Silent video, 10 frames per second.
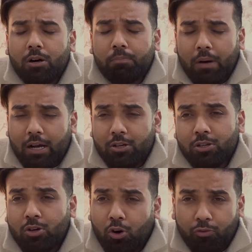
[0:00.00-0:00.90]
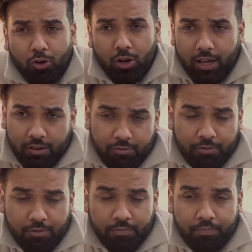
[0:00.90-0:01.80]
a part of your life.
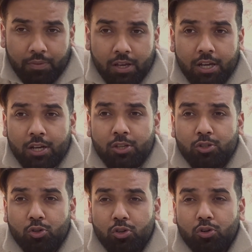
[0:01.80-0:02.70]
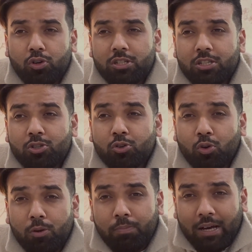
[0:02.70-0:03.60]
So don't just
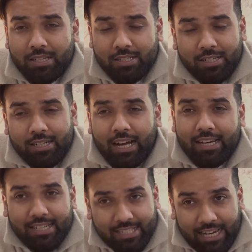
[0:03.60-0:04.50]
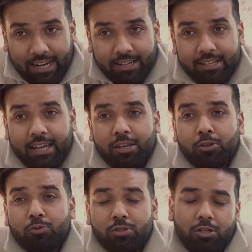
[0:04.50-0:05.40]
scroll past it, understand it, and
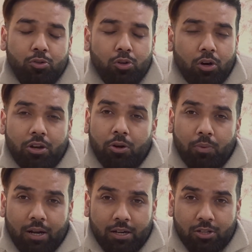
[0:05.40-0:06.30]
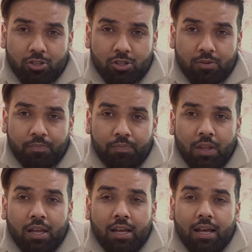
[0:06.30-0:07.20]
use it to your advantage.
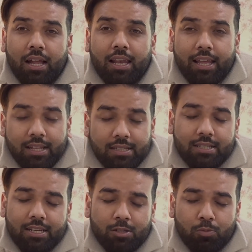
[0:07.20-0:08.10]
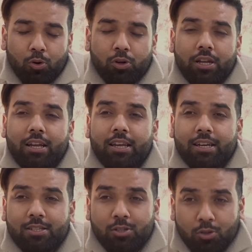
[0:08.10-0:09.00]
Let's explore
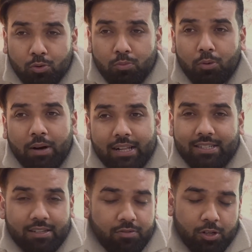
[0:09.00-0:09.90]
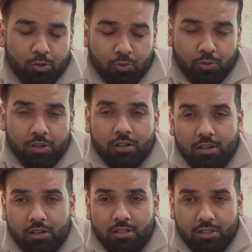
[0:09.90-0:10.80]
India's new mobile safety tool,
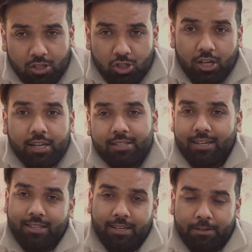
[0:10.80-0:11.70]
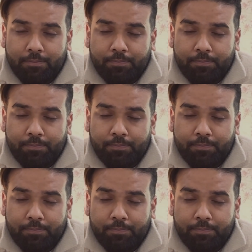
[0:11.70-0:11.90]
Sanchar Saathi.